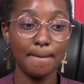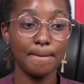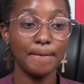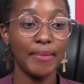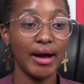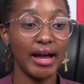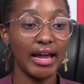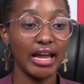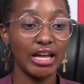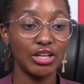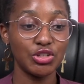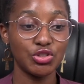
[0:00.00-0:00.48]

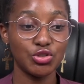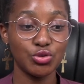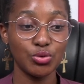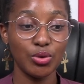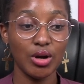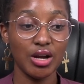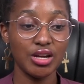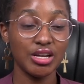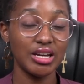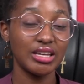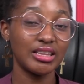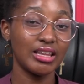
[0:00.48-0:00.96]
by
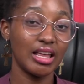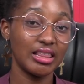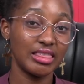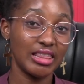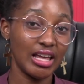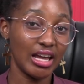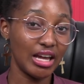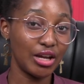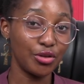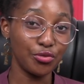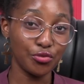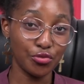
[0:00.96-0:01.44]
ensuring that
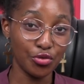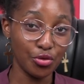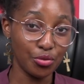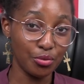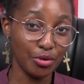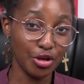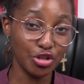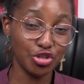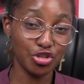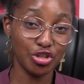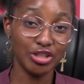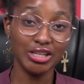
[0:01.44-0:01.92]
their
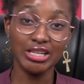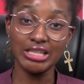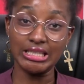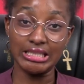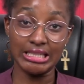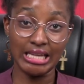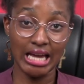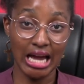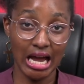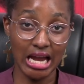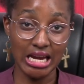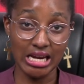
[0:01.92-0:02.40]
information is
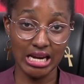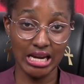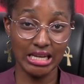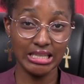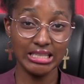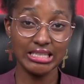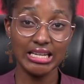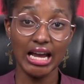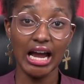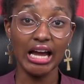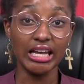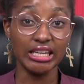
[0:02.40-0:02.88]

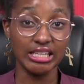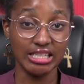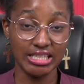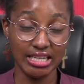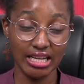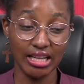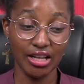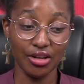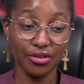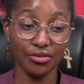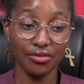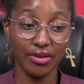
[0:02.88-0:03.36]
current and
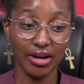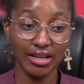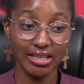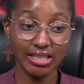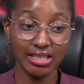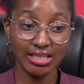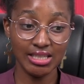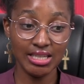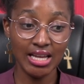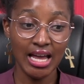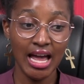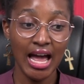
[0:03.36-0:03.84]

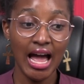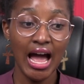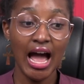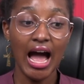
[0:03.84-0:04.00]
relevant,